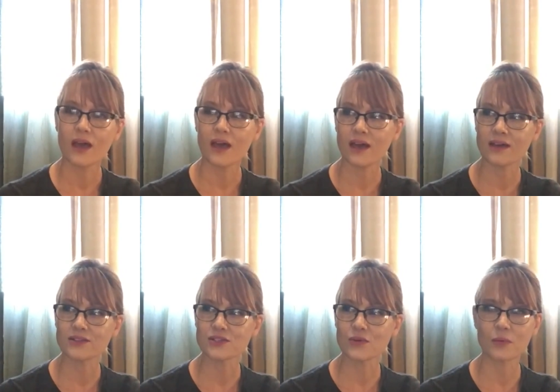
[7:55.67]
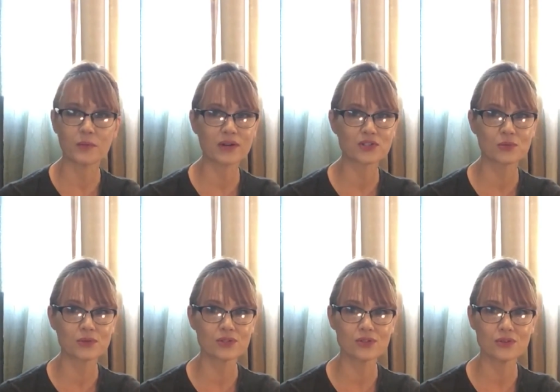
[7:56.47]
And so I'll be back super
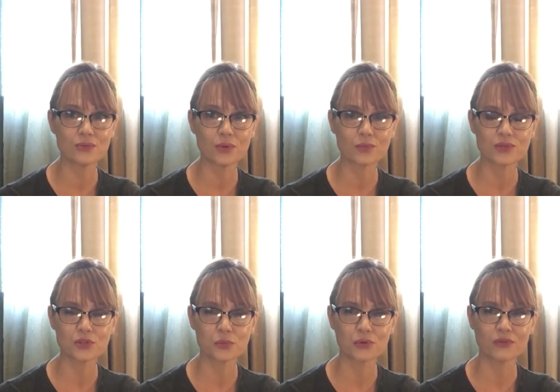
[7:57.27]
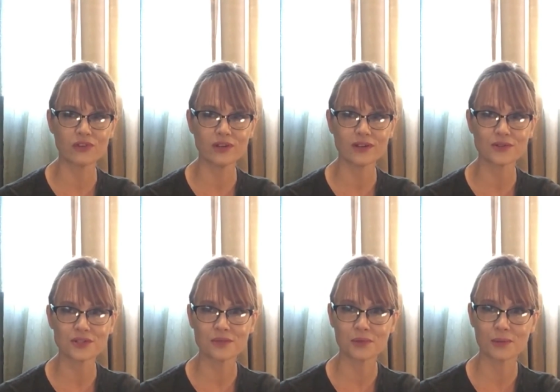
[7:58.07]
soon with more super cool
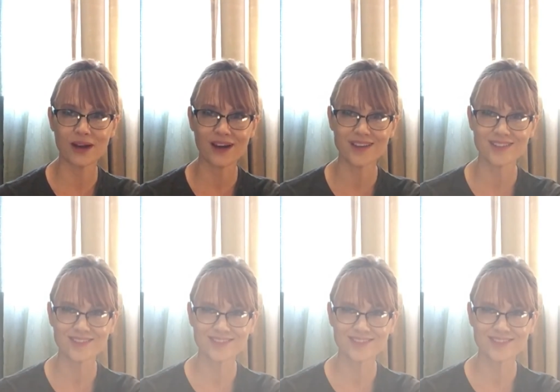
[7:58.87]
videos. Bye-bye.